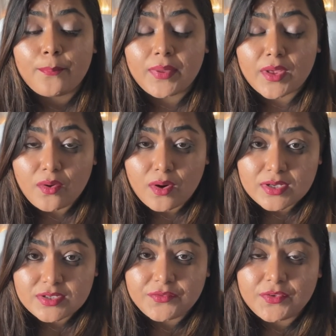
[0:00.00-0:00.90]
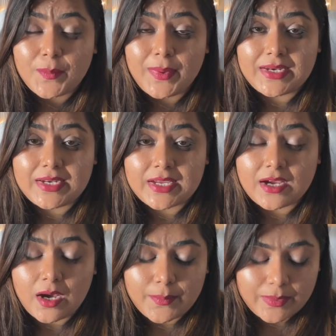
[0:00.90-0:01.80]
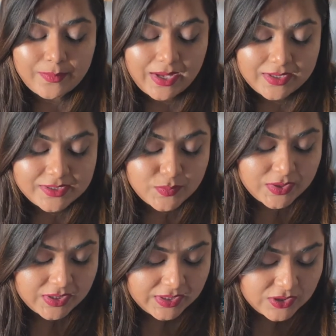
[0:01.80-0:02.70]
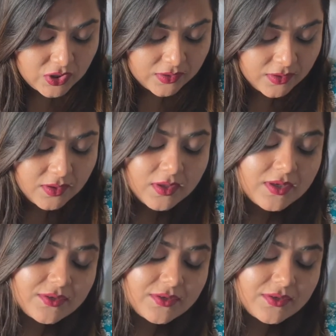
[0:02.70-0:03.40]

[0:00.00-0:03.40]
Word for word: because of your pending karmic balance with each other.